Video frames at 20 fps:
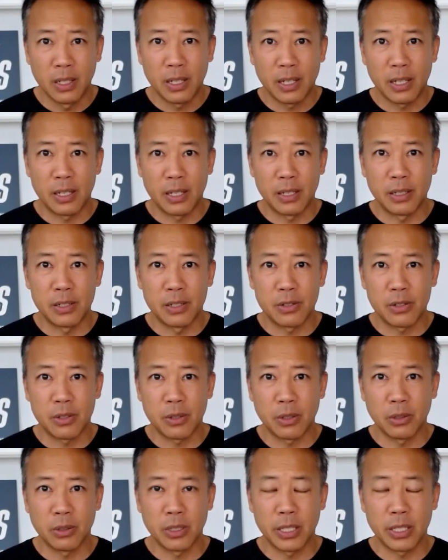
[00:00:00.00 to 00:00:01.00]
And so
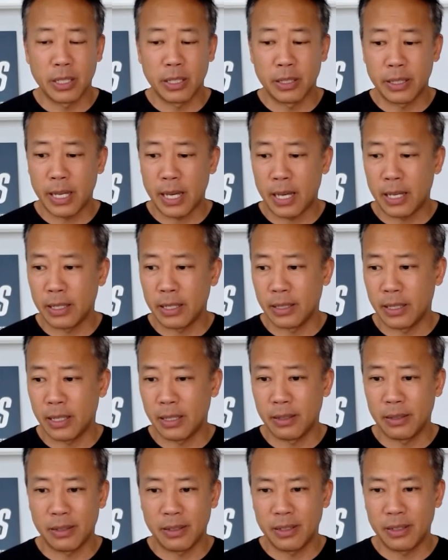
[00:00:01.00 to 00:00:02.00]
you're looking at that, and
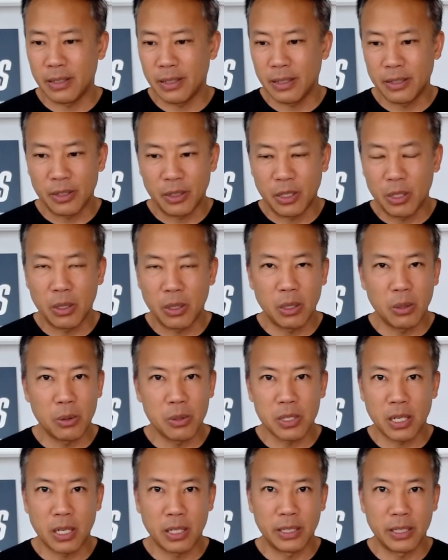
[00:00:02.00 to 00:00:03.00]
then and you go it
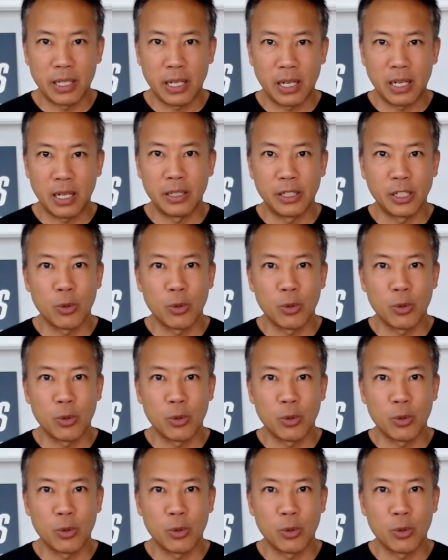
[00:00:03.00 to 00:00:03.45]
goes on and on.